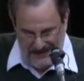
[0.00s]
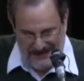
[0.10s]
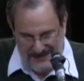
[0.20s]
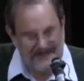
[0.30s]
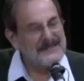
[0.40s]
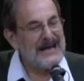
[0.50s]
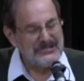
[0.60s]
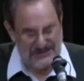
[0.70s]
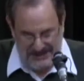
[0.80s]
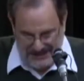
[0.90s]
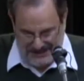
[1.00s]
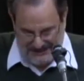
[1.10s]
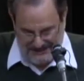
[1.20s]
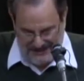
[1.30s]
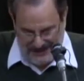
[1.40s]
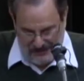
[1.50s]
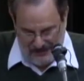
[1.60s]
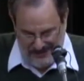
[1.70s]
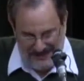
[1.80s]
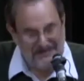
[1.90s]
Let the flashes come
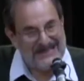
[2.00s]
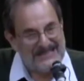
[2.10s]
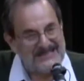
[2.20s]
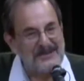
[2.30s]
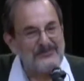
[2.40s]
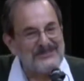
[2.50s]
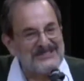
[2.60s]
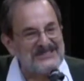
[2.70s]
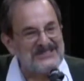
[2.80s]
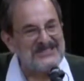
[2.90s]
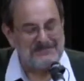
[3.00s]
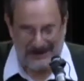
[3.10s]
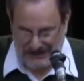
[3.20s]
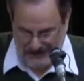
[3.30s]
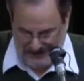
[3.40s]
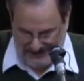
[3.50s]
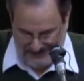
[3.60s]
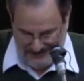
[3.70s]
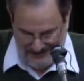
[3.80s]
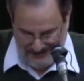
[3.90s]
when they meet someone special.
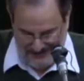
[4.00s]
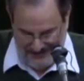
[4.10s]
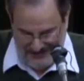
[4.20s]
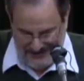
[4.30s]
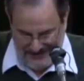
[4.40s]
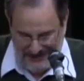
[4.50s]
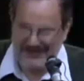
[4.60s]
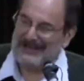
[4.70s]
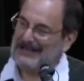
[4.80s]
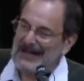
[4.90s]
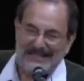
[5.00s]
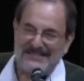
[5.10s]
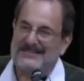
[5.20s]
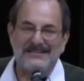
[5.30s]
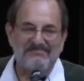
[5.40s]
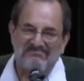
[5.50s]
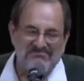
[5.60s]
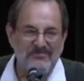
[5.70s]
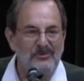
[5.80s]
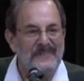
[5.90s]
Let the clots
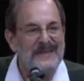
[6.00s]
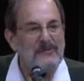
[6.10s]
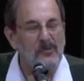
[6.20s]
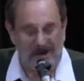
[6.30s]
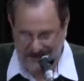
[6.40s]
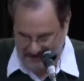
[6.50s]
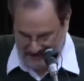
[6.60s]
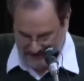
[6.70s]
come when they want